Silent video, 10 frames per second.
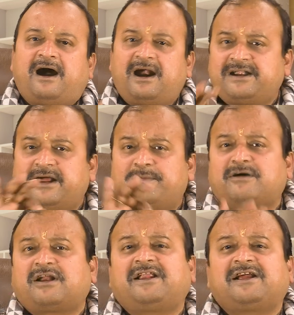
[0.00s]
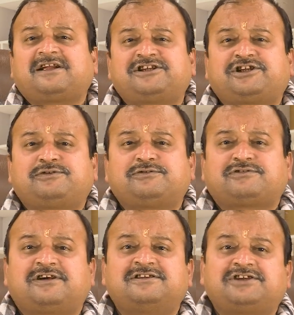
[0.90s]
and democratic
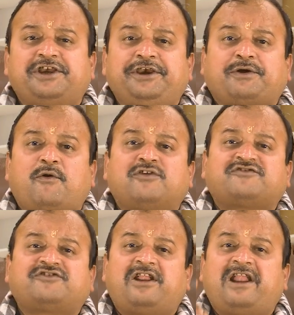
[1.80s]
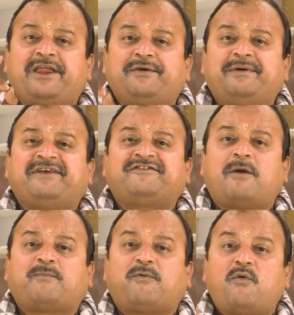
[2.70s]
institutions echoes the language
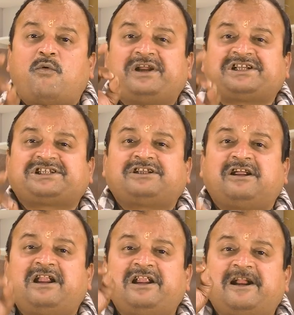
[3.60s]
of Western